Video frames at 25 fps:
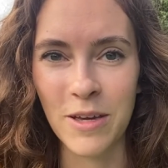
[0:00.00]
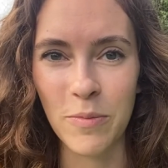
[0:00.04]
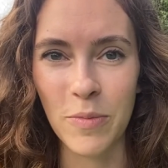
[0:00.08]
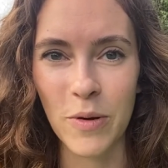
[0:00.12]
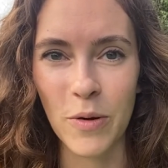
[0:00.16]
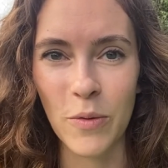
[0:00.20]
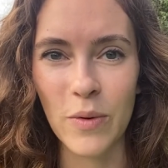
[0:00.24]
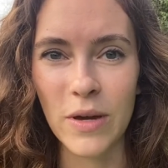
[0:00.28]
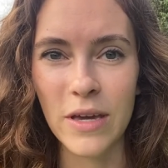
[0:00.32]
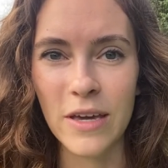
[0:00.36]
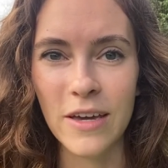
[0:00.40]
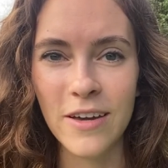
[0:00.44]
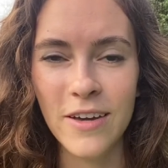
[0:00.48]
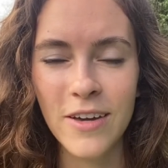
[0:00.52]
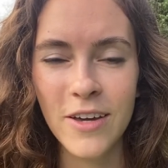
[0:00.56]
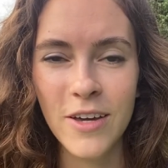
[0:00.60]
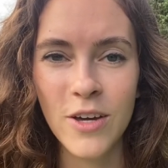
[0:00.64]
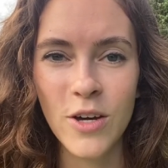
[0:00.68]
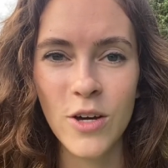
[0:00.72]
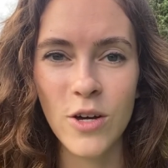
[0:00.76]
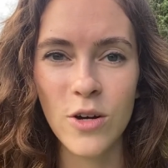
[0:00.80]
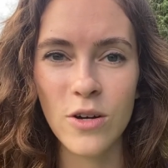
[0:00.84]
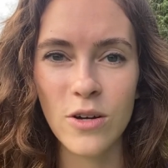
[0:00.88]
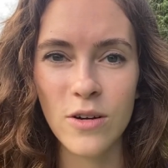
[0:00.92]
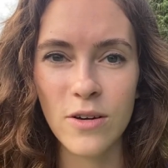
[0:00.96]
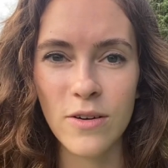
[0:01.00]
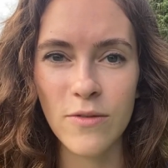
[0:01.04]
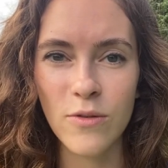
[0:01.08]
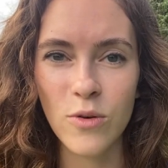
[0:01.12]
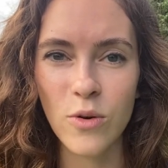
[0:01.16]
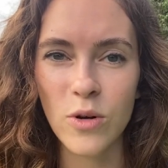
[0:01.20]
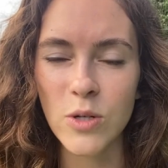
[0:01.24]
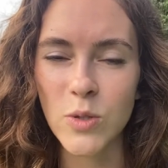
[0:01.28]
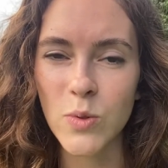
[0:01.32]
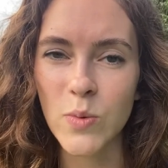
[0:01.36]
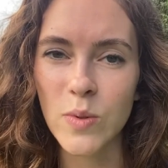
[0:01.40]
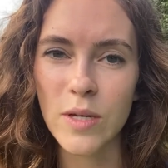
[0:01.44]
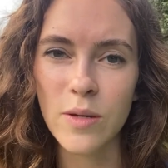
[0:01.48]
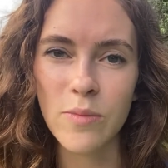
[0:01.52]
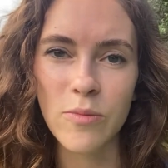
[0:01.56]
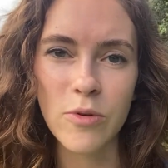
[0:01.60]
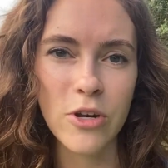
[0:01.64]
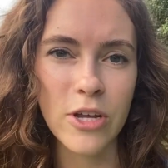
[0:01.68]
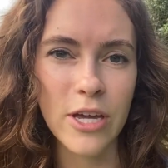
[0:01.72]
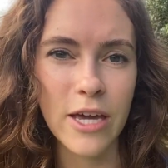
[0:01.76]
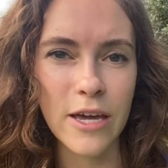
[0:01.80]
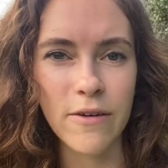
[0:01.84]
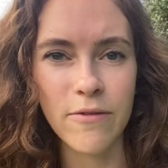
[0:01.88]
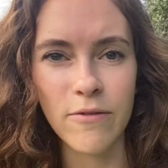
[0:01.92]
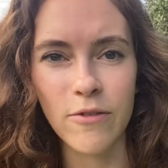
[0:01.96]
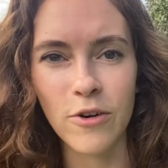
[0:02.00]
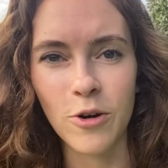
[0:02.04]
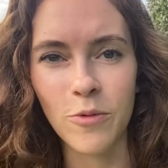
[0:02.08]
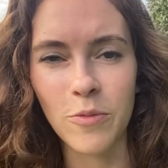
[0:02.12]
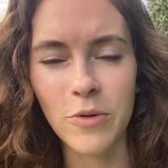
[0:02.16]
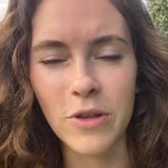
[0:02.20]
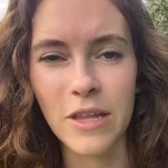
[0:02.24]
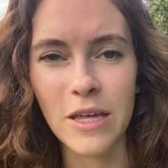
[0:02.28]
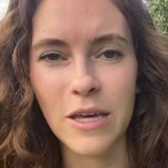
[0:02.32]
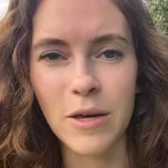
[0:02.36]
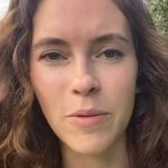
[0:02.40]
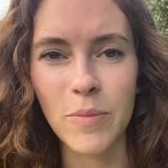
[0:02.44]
but of course we communicate verbally,